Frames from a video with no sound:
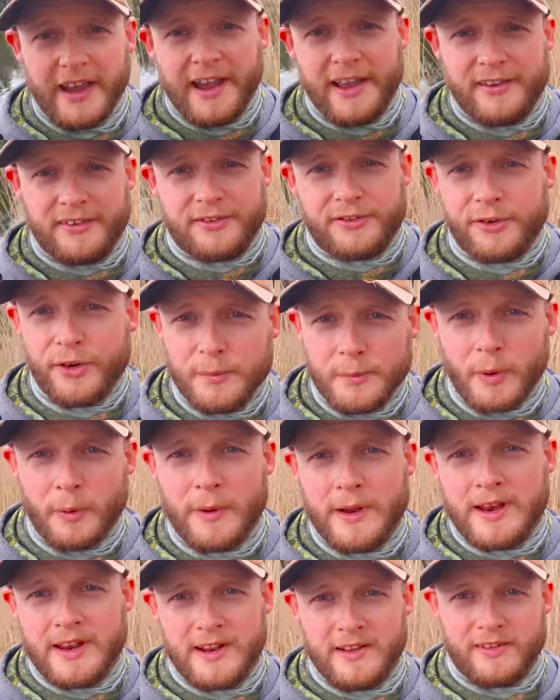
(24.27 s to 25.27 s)
it's super
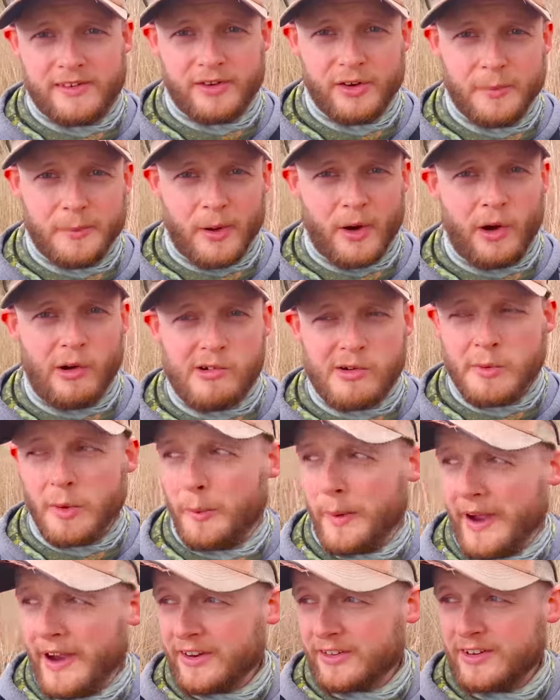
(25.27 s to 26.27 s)
windy and super horrible,
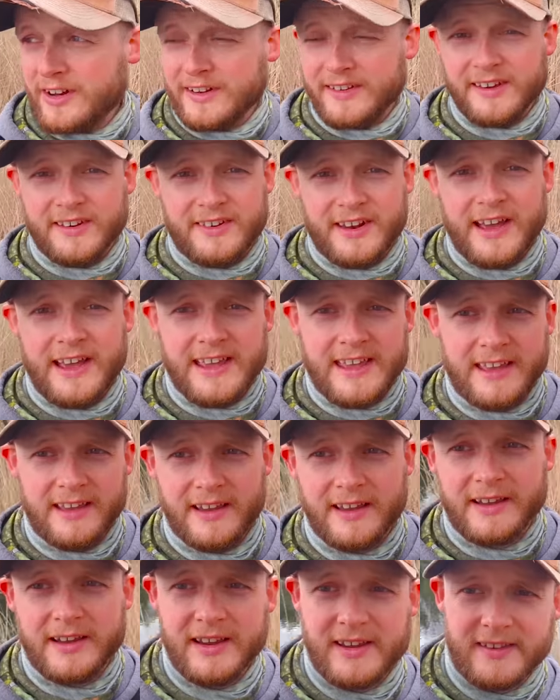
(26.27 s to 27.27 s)
but actually today,
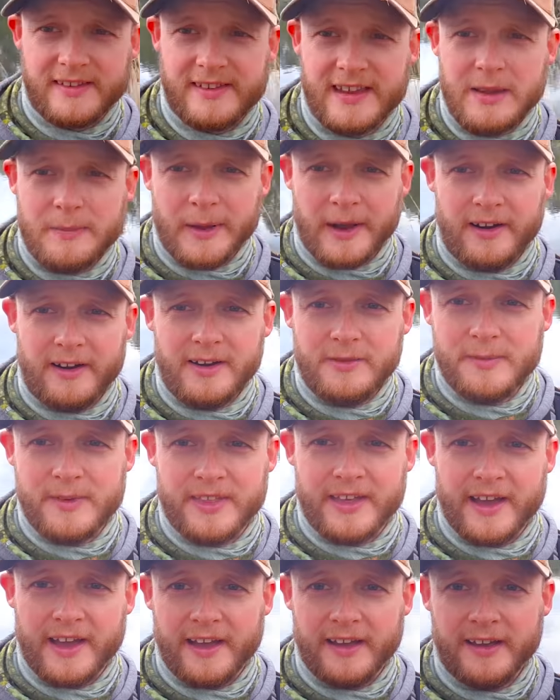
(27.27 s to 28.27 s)
you can see behind me
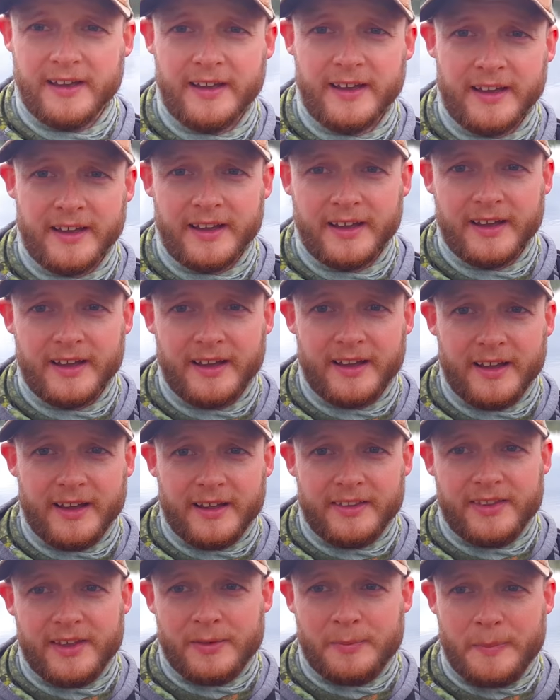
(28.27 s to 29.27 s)
there,
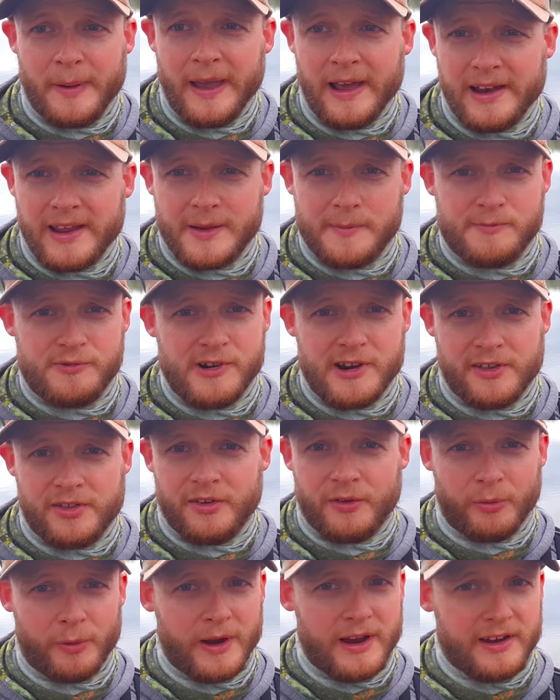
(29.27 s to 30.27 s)
there's barely a breath
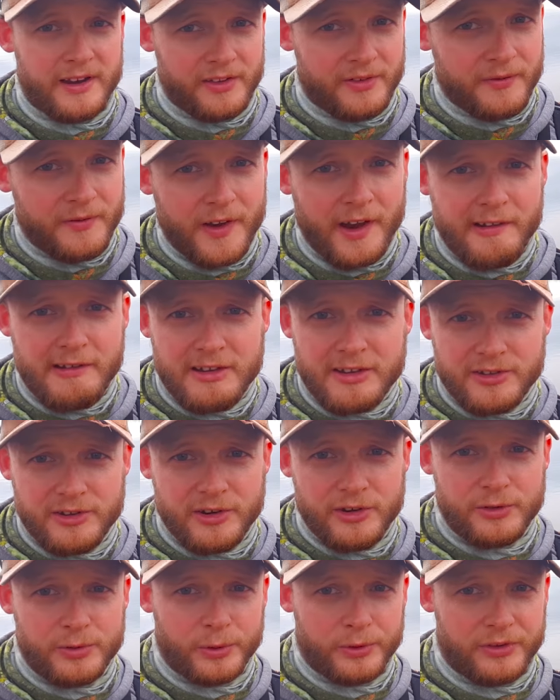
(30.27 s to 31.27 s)
of wind. It's very
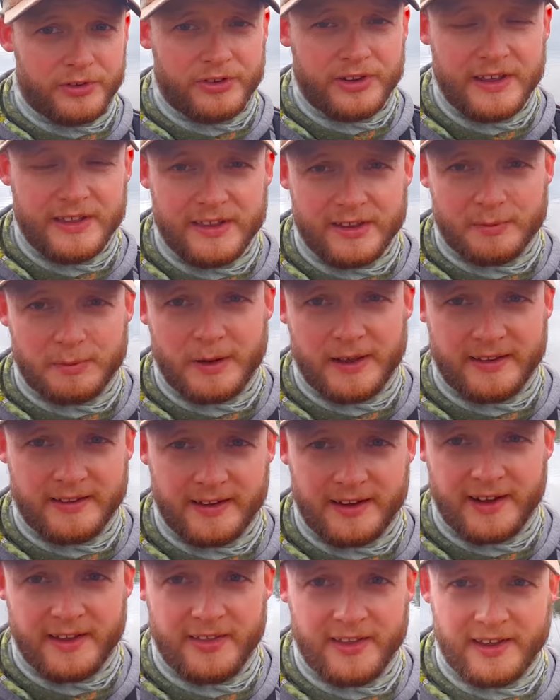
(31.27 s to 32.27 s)
unusual to see this place like